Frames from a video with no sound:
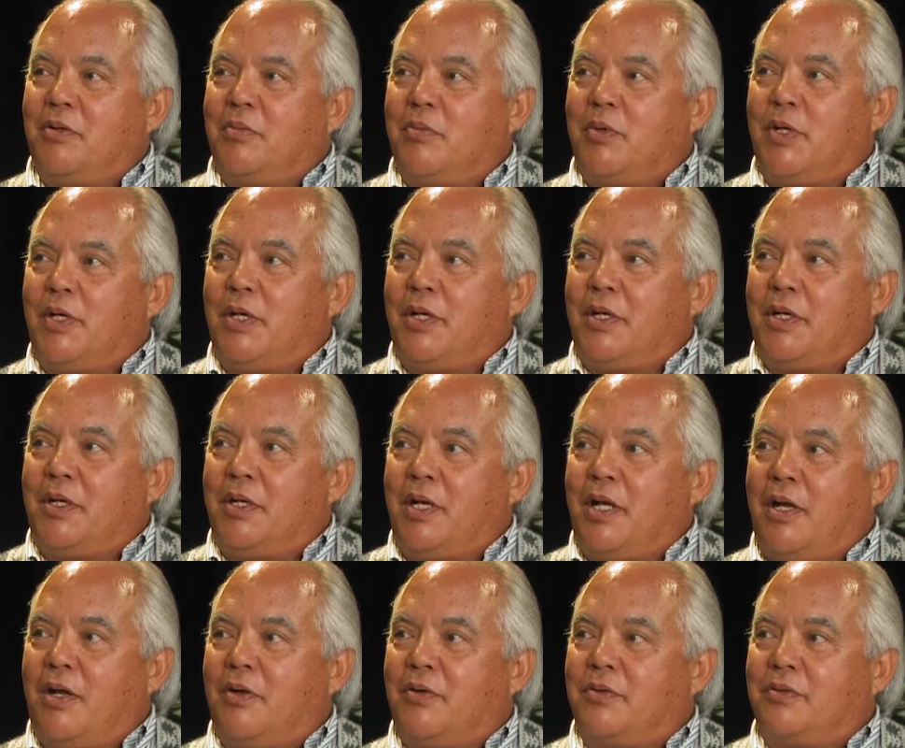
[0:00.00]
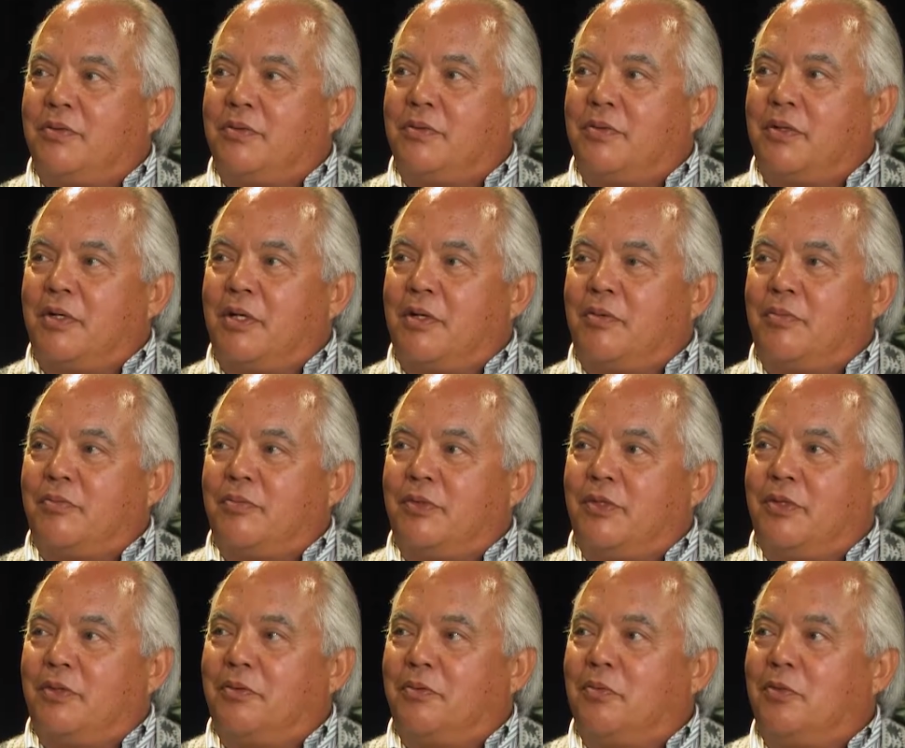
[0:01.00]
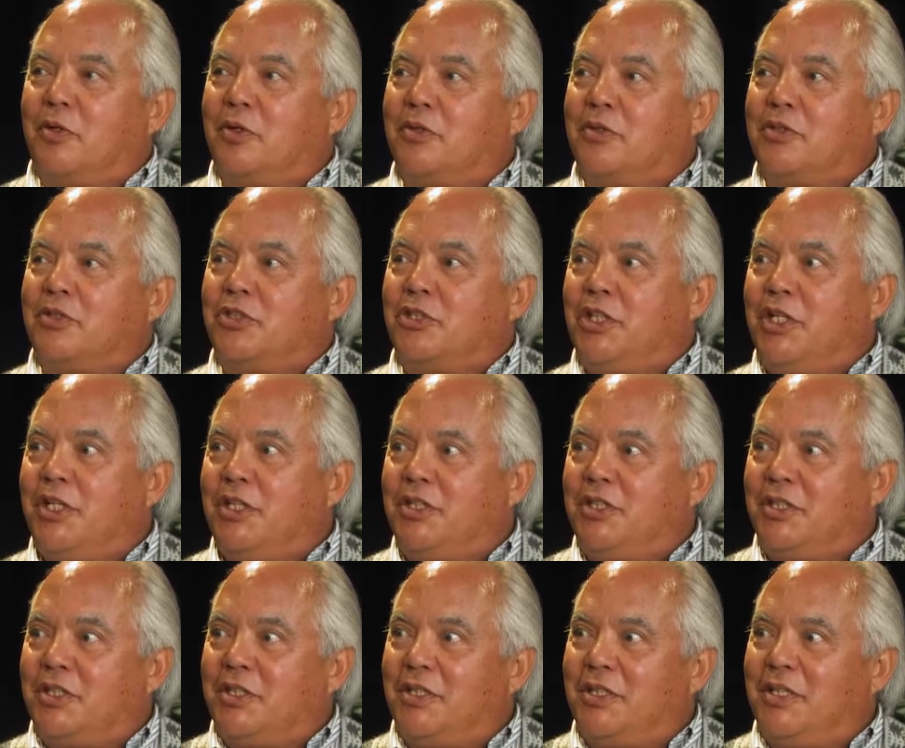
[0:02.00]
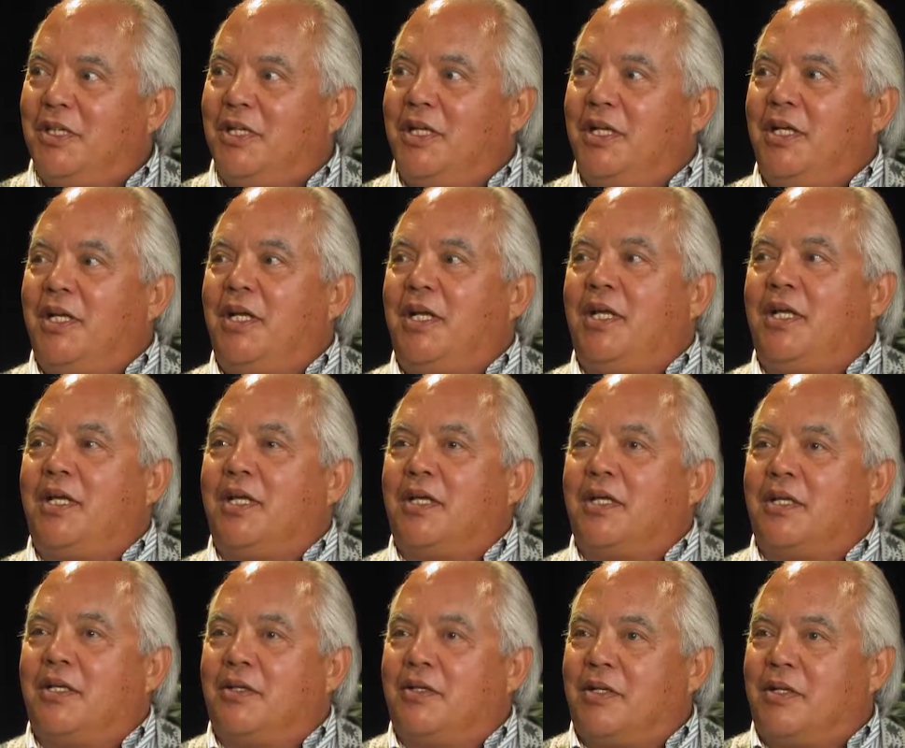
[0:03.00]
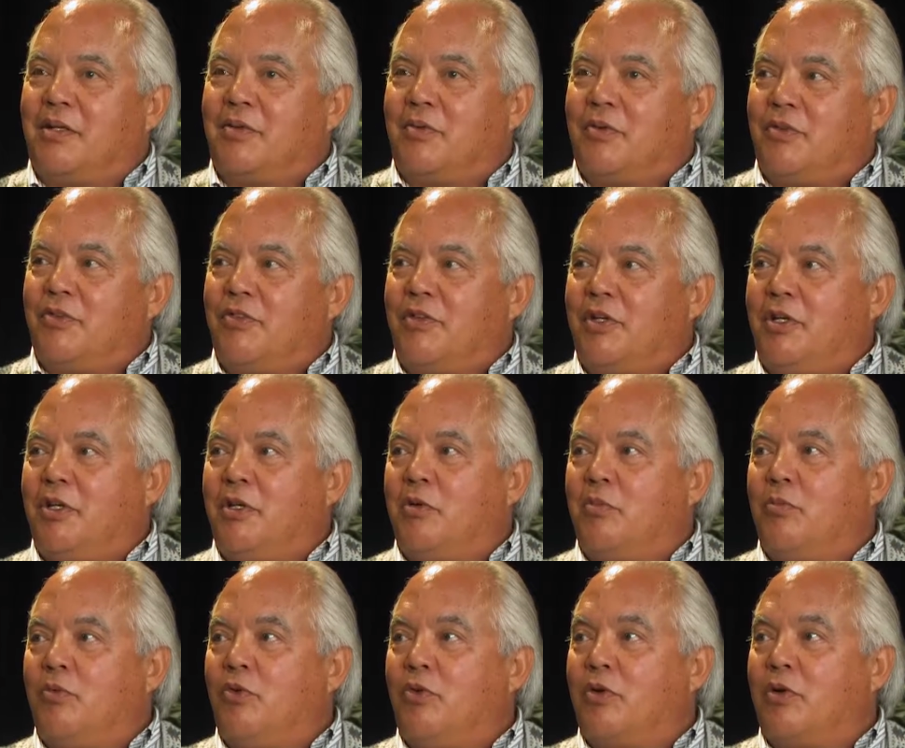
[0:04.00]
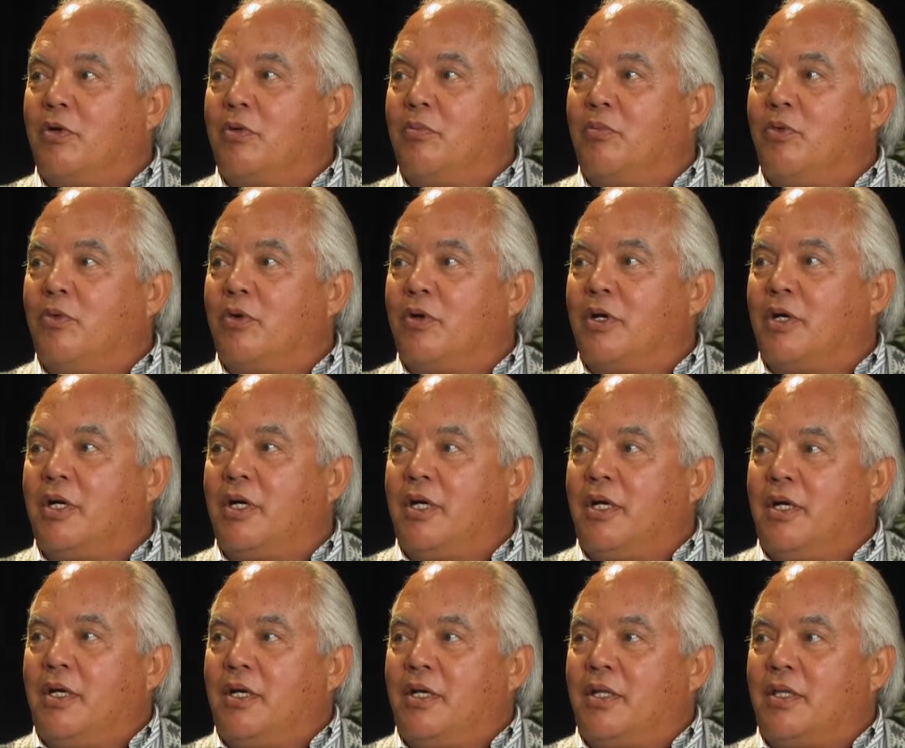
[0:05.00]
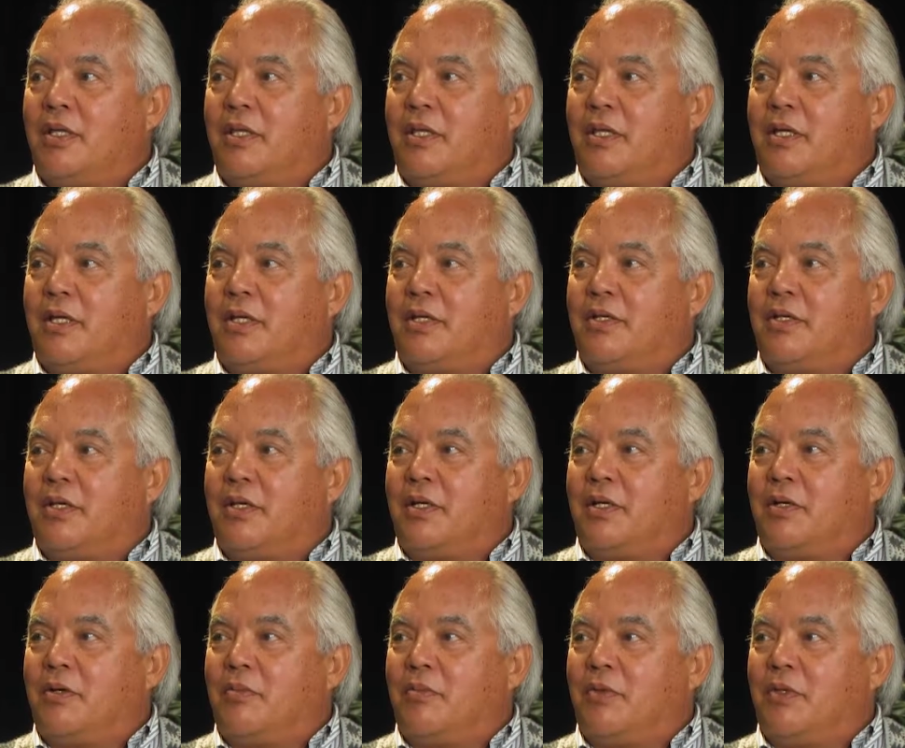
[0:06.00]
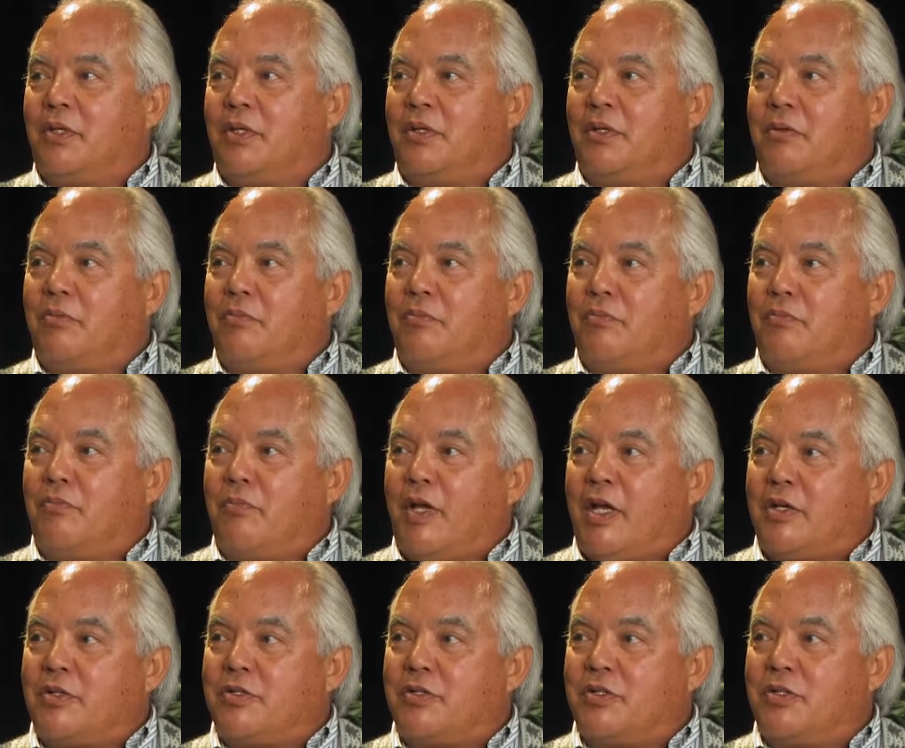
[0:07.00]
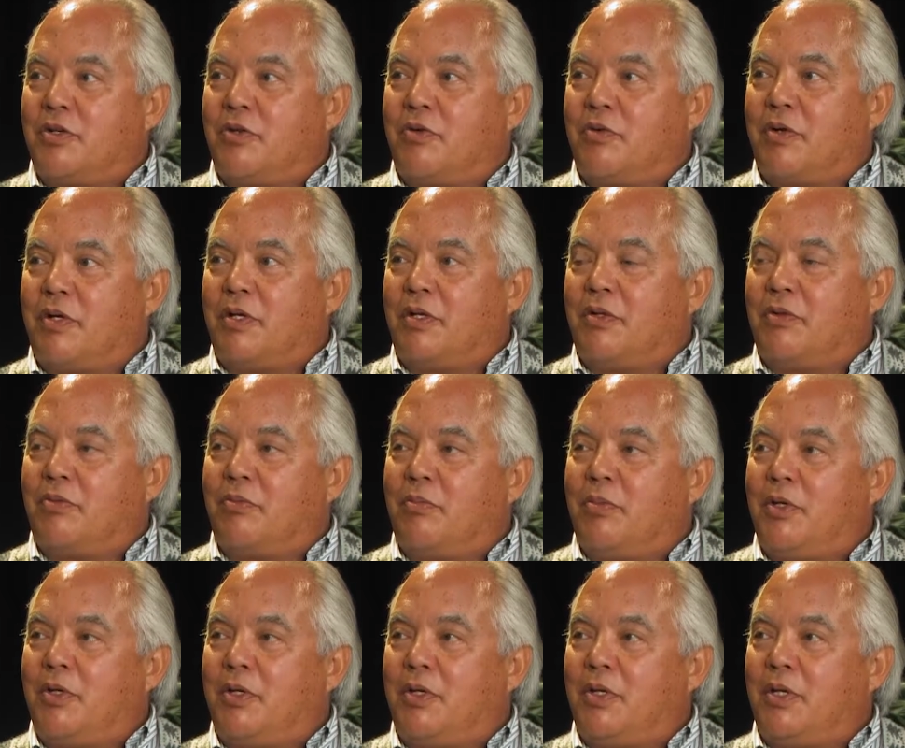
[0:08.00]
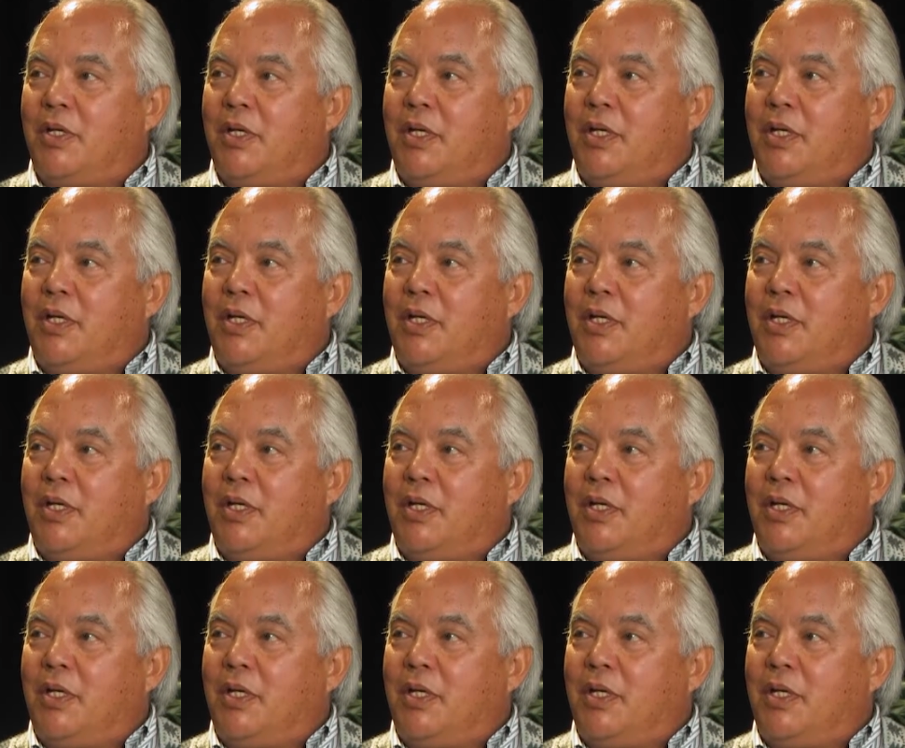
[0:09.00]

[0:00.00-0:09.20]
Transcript: But now the world is changing, and we're seeing more and more that the master's degree is being